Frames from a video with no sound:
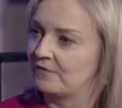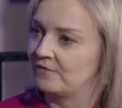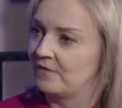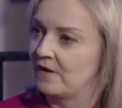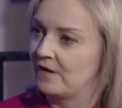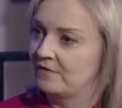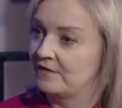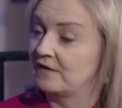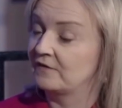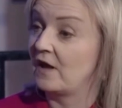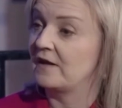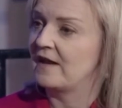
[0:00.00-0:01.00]
firm
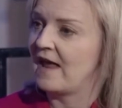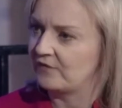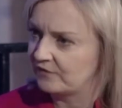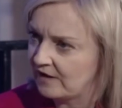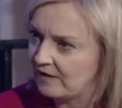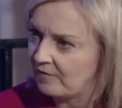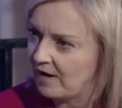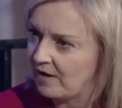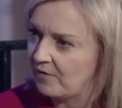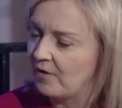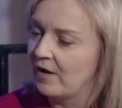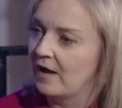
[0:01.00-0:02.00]
on the principles that
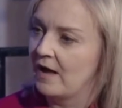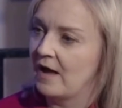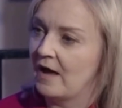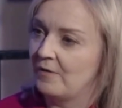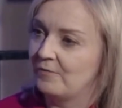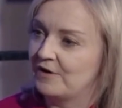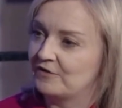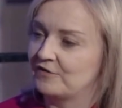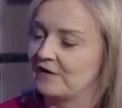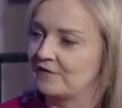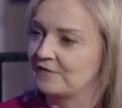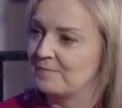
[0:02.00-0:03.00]
define strong
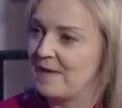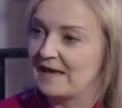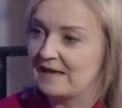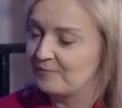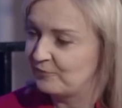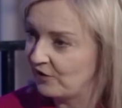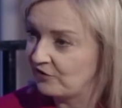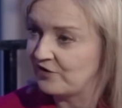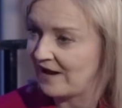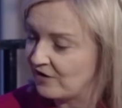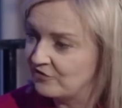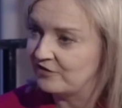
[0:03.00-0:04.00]
leadership.
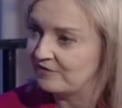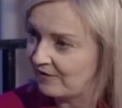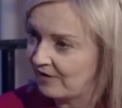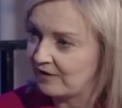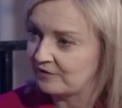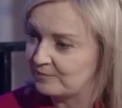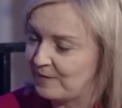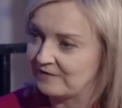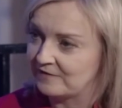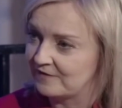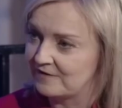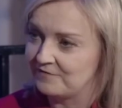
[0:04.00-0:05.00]
Protect free
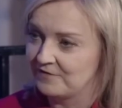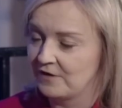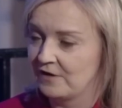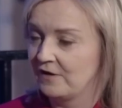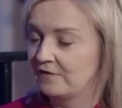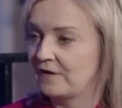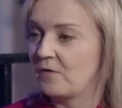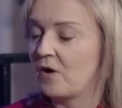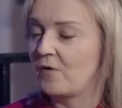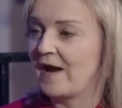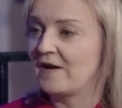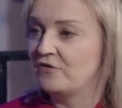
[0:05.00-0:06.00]
speech,
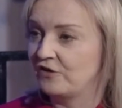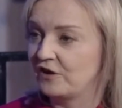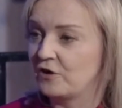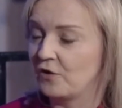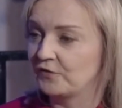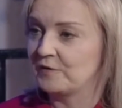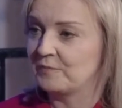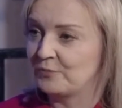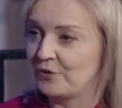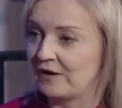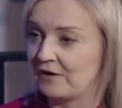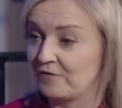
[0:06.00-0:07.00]
demand
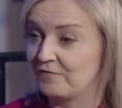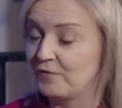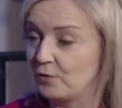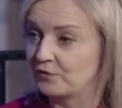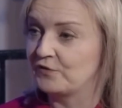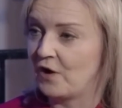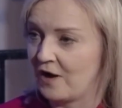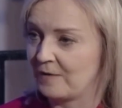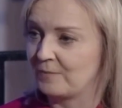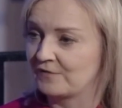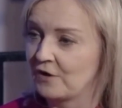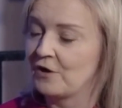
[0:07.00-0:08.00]
accountability, and
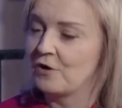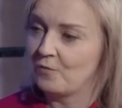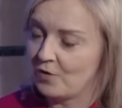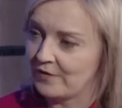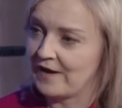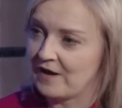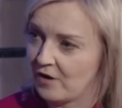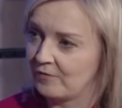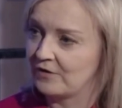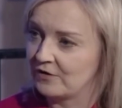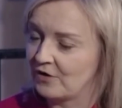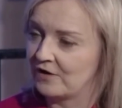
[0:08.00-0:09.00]
push for citizens'
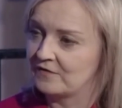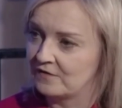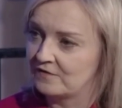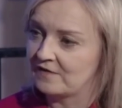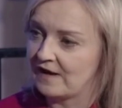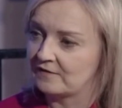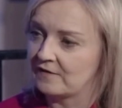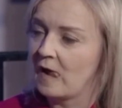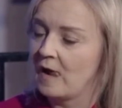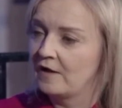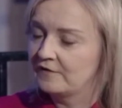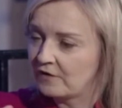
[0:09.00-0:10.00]
involvement in
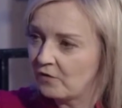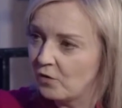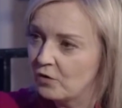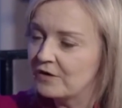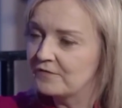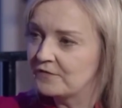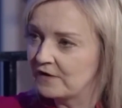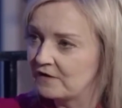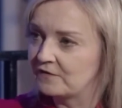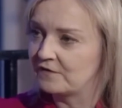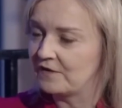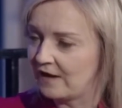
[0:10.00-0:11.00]
government
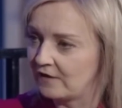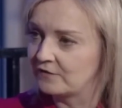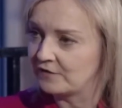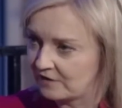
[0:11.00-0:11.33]
decision-making.